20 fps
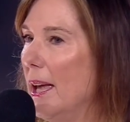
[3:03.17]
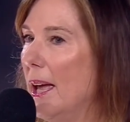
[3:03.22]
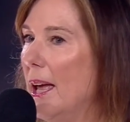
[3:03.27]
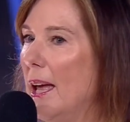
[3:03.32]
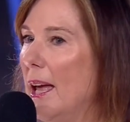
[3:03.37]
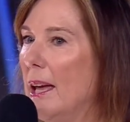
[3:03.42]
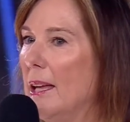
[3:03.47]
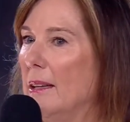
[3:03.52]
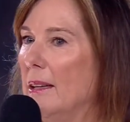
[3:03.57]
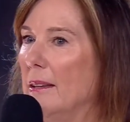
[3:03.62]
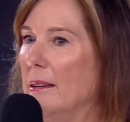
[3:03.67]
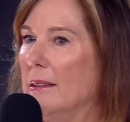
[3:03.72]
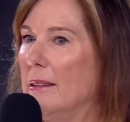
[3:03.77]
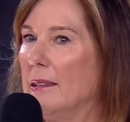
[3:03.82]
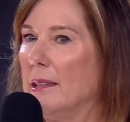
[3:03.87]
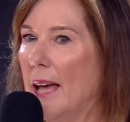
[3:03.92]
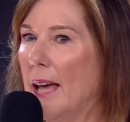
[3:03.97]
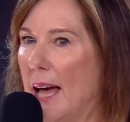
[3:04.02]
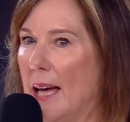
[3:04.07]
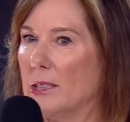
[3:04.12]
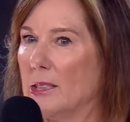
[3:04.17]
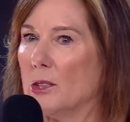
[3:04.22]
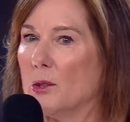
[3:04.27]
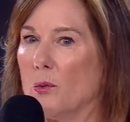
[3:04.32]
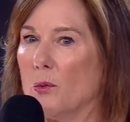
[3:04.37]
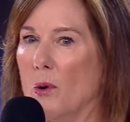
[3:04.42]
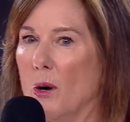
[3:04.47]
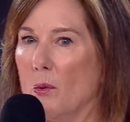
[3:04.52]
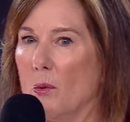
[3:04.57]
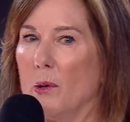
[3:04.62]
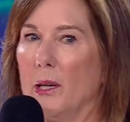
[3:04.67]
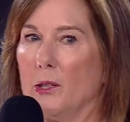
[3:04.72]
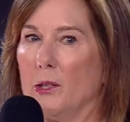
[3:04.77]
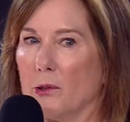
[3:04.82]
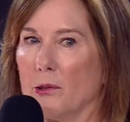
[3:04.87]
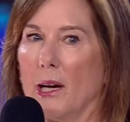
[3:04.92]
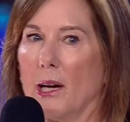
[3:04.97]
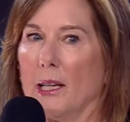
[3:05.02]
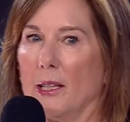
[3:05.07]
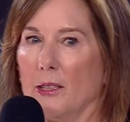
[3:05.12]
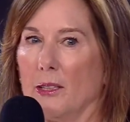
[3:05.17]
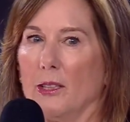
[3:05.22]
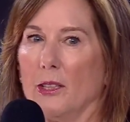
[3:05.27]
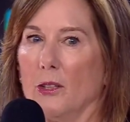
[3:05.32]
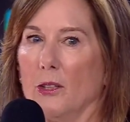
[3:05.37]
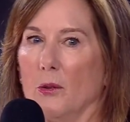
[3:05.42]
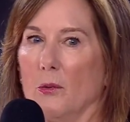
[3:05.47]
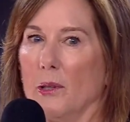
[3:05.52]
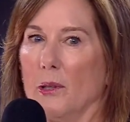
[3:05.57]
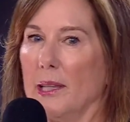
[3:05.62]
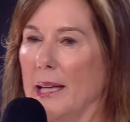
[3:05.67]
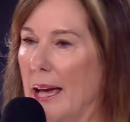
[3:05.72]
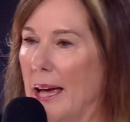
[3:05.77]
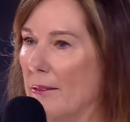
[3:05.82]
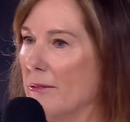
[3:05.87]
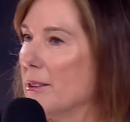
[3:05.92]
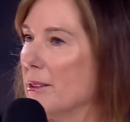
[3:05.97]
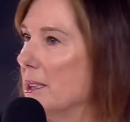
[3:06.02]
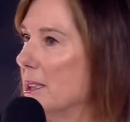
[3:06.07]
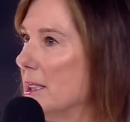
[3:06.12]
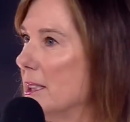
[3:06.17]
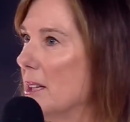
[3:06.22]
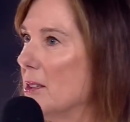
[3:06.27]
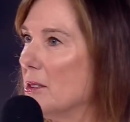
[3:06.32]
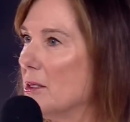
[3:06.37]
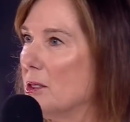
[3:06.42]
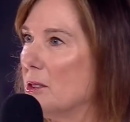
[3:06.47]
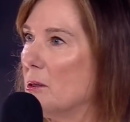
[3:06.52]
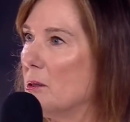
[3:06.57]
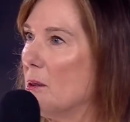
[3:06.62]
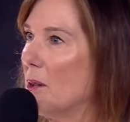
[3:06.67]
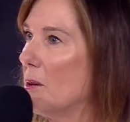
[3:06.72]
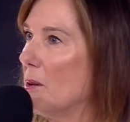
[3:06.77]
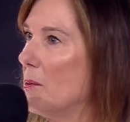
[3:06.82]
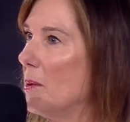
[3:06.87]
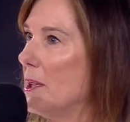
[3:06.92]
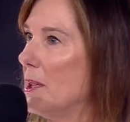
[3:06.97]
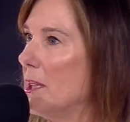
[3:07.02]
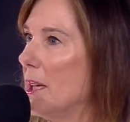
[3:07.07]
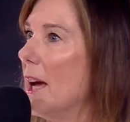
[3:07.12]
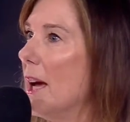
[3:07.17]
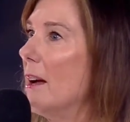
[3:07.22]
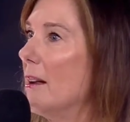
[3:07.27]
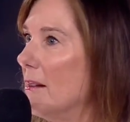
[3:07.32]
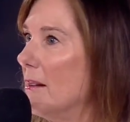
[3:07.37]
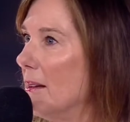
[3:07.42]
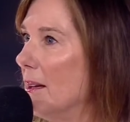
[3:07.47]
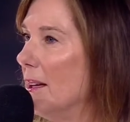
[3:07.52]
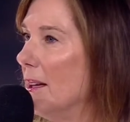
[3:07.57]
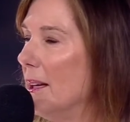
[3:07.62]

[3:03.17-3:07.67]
And that's what we try to do with every single story we tell